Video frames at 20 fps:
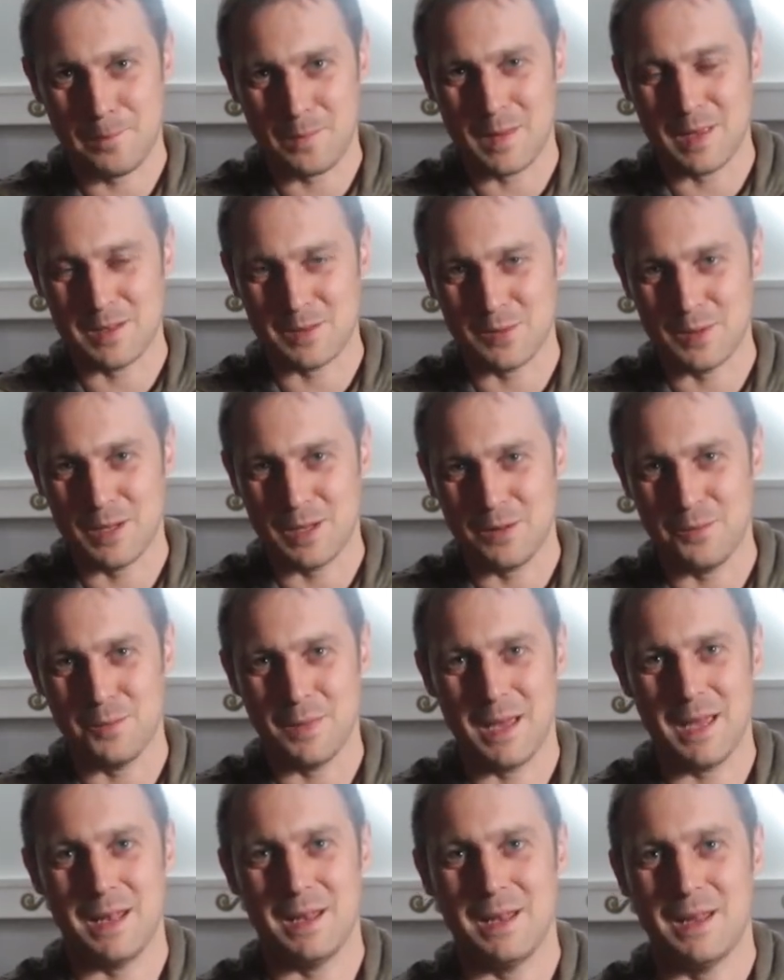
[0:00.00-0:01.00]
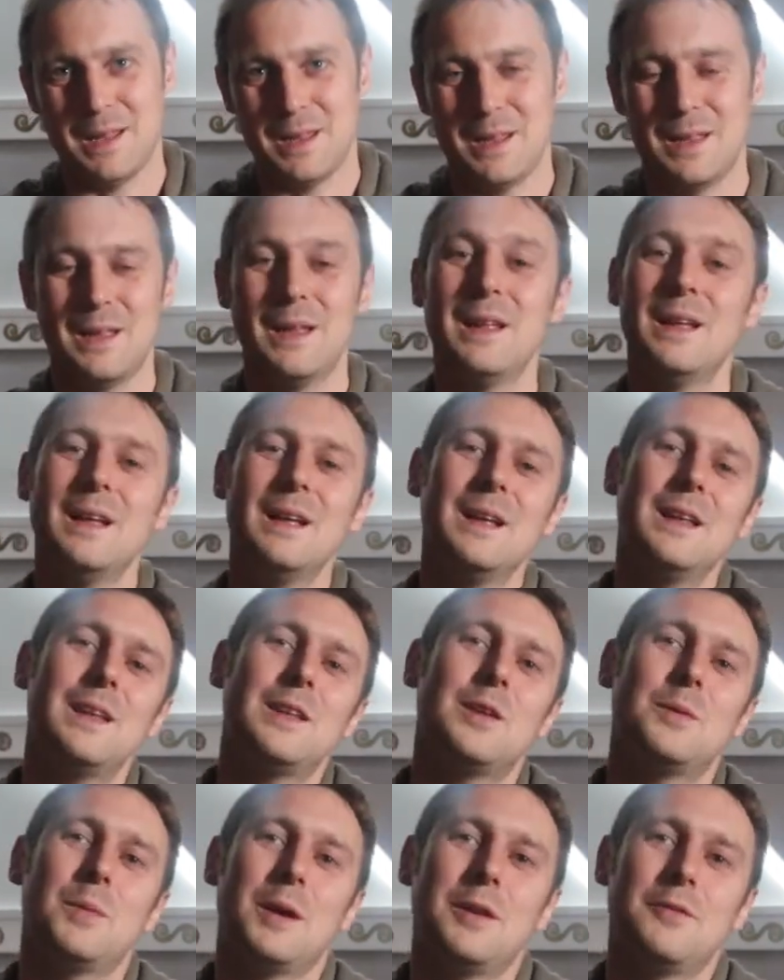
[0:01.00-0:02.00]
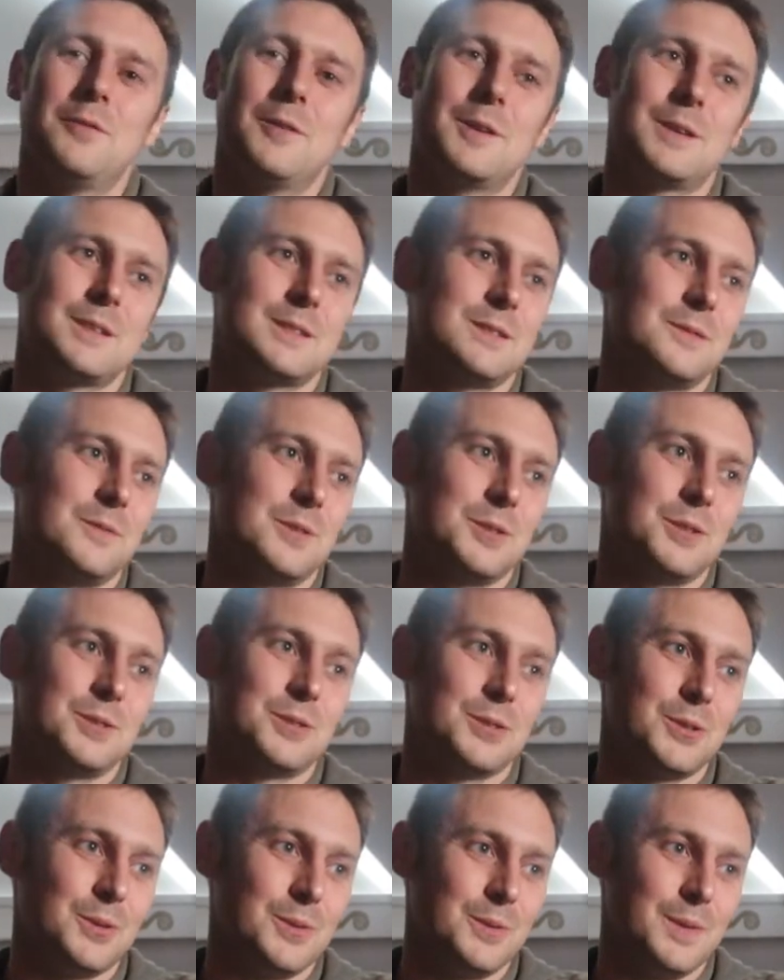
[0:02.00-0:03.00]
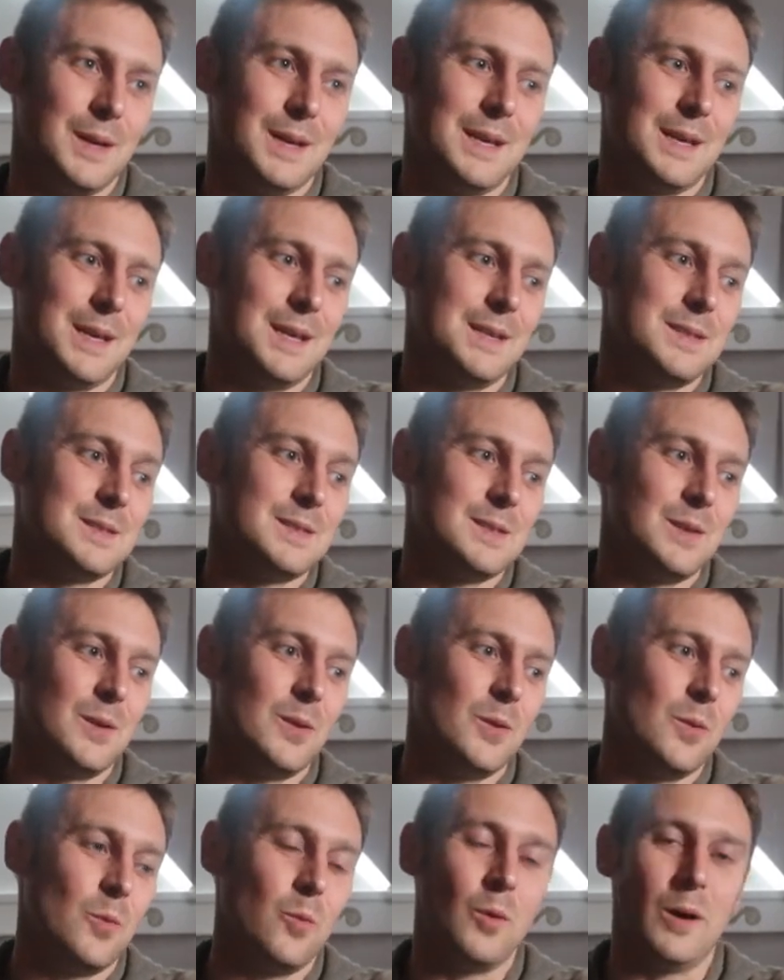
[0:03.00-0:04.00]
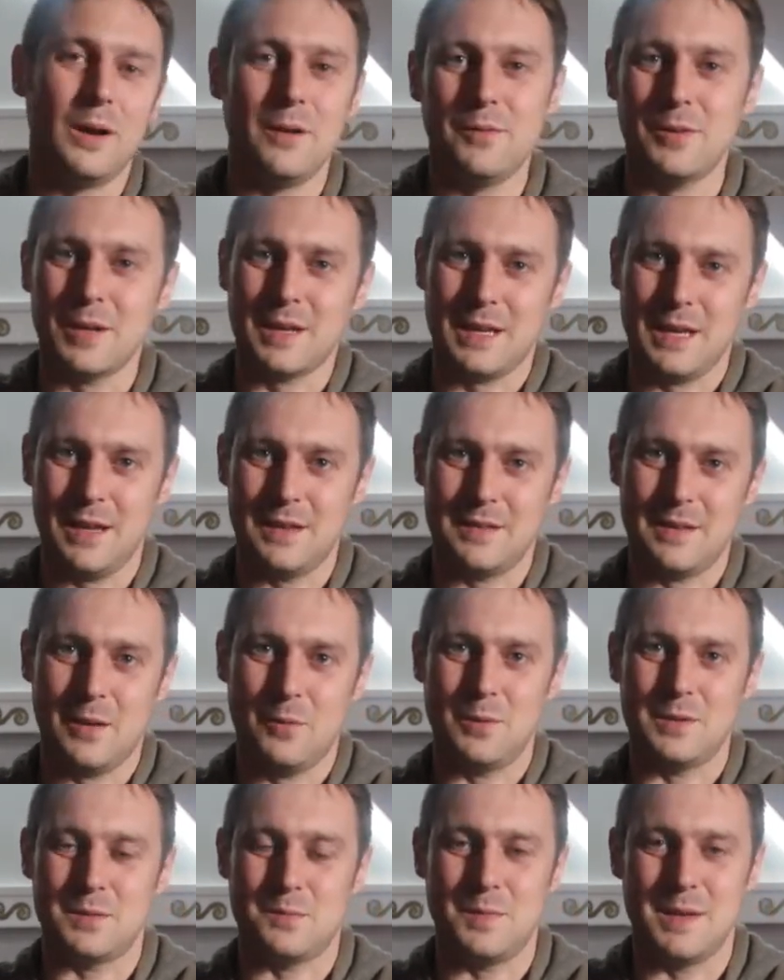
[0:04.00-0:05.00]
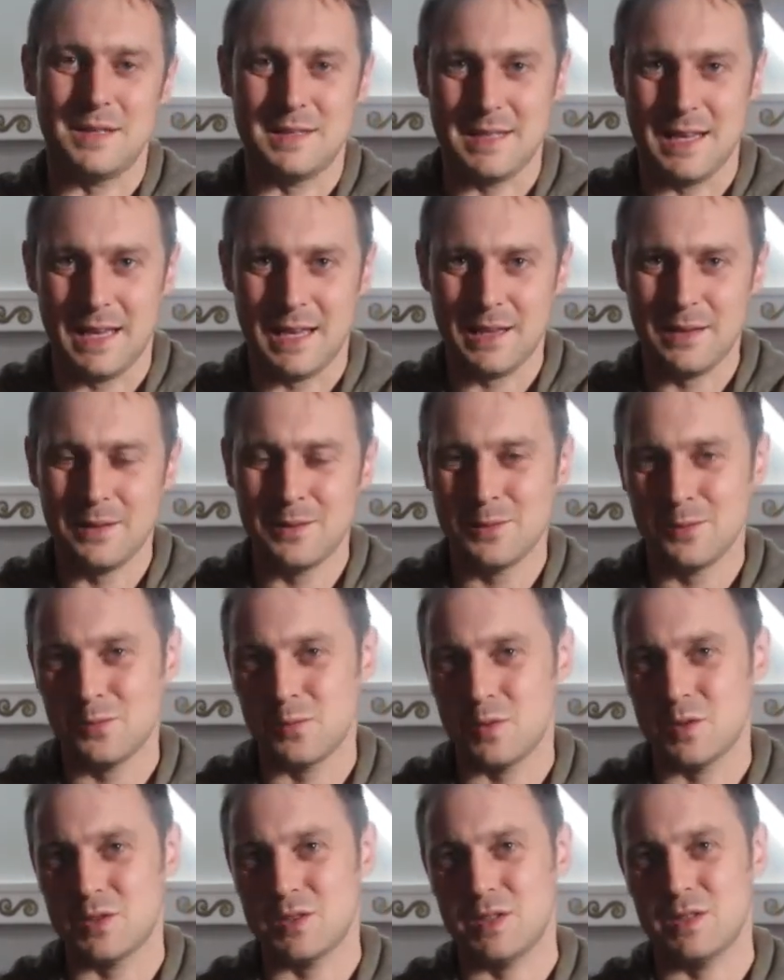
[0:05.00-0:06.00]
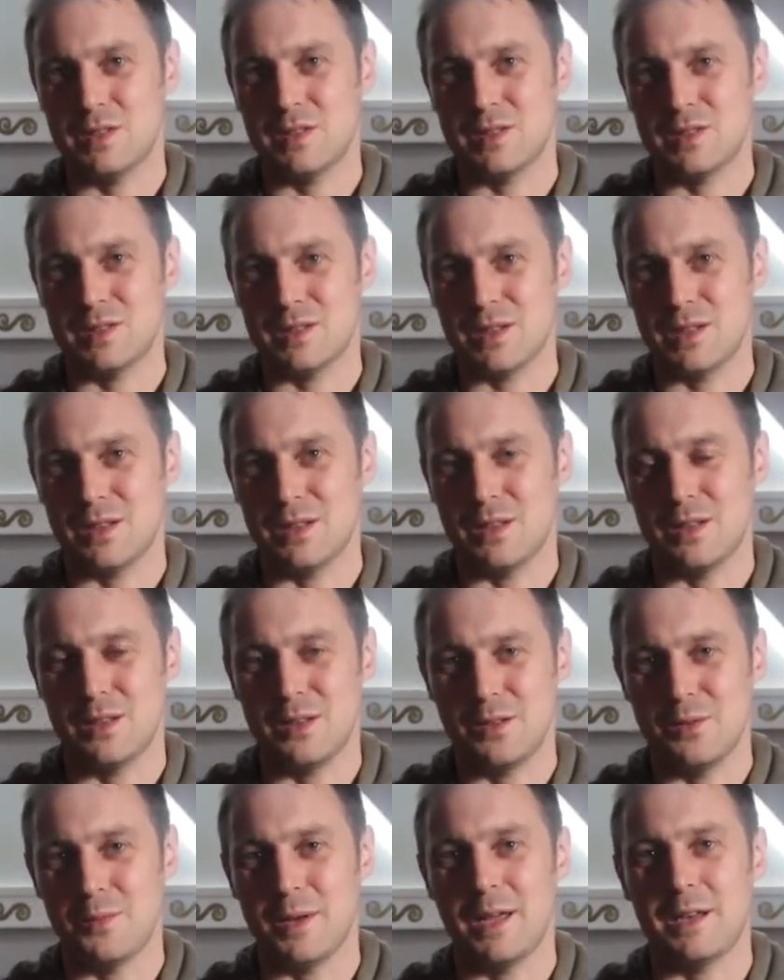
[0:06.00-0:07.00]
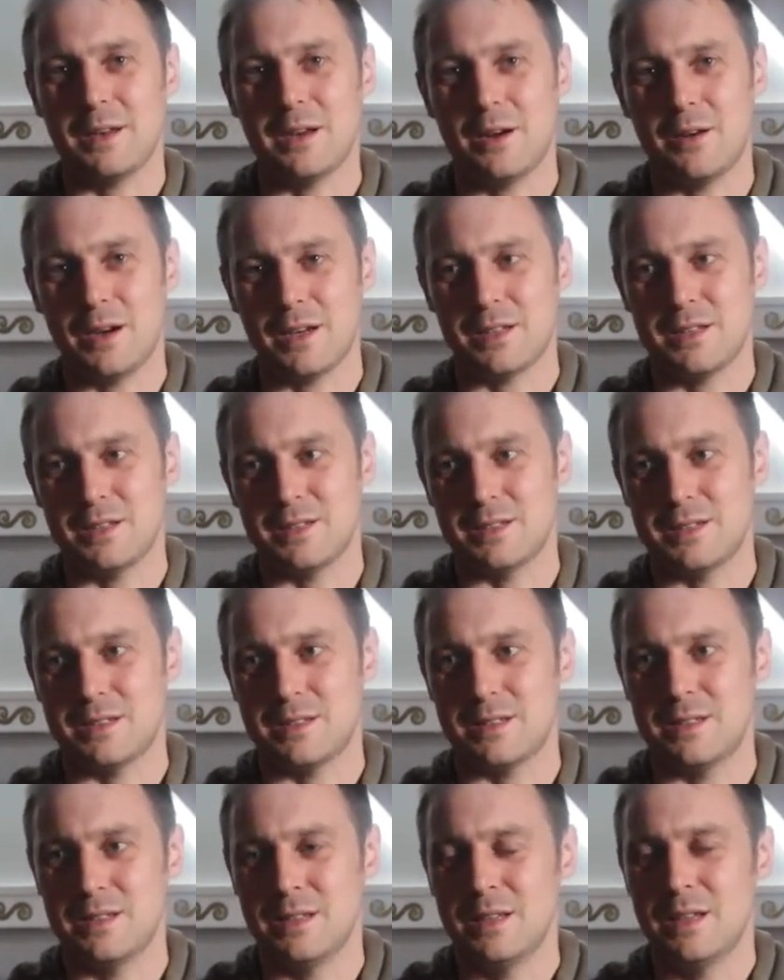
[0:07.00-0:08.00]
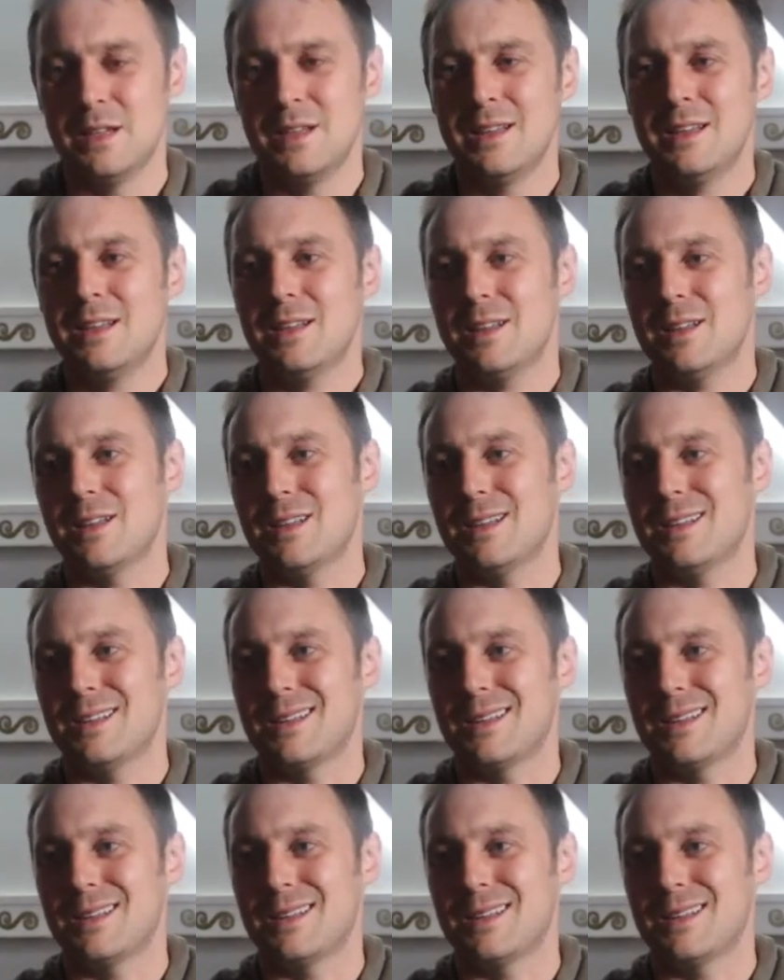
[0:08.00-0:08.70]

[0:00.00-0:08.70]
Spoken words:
And that's really the main focus of the show. And so one of the kids that was missing, which is the main character's sort